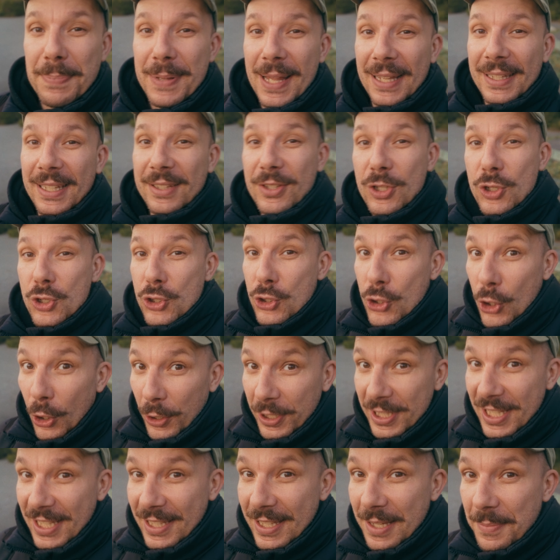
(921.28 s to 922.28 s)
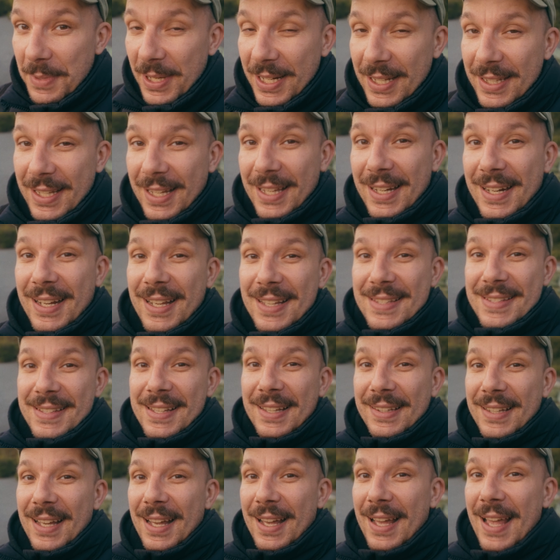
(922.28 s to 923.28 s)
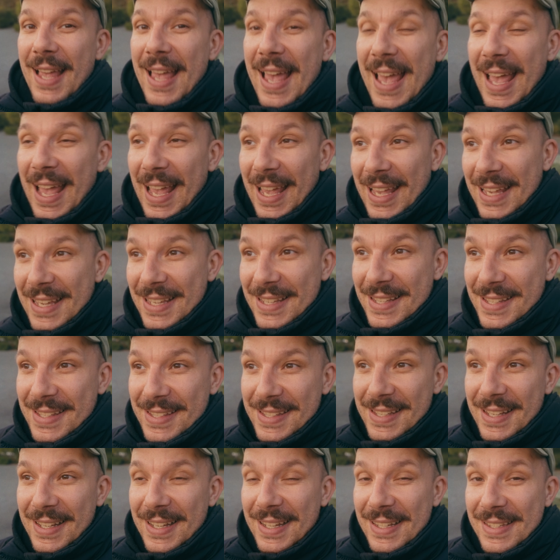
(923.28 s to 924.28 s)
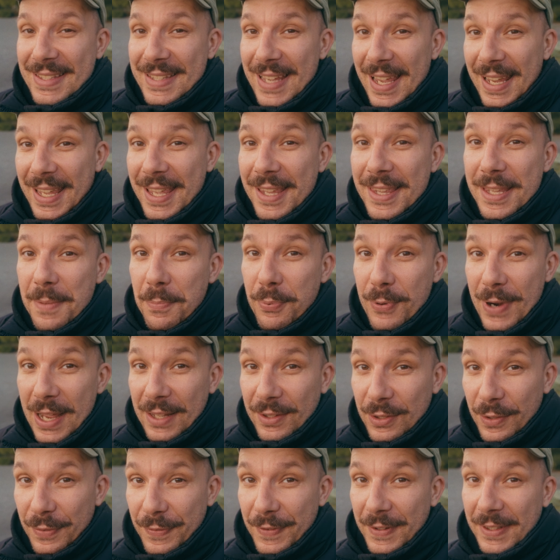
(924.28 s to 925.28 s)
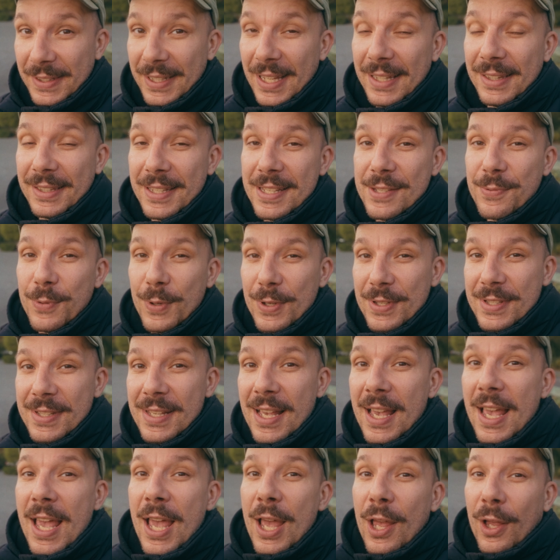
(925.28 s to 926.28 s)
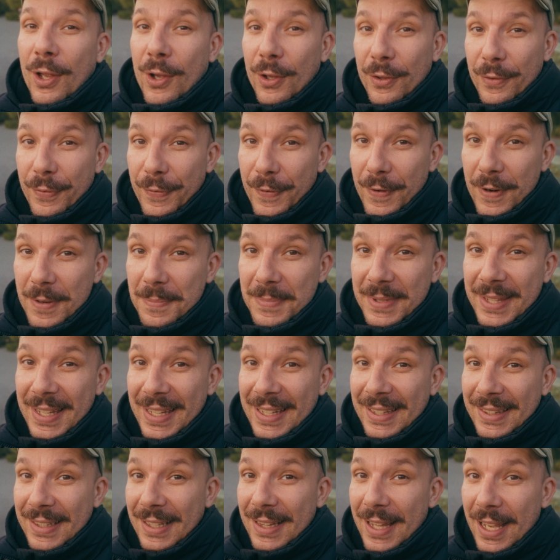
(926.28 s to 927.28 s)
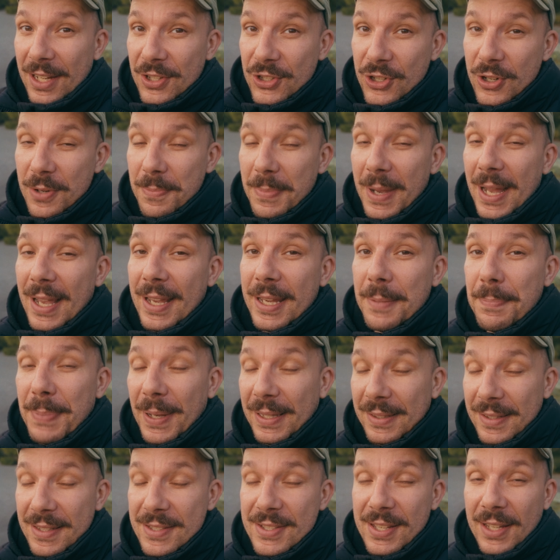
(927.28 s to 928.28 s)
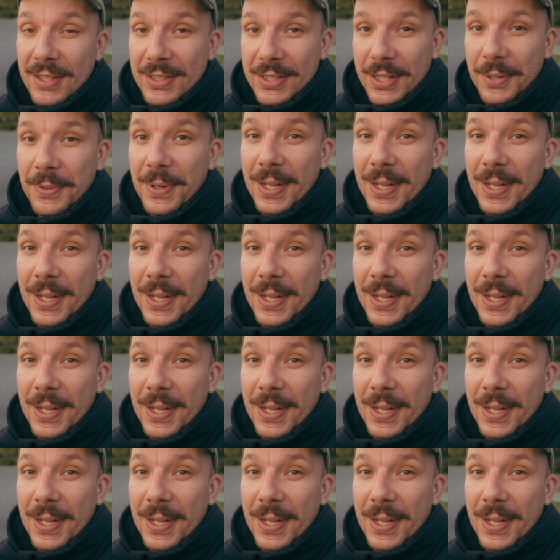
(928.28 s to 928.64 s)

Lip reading: planet joining the Marana Karakastana is taking the brunt of it, and this was confirmed in the lecture by Pandit Sanjay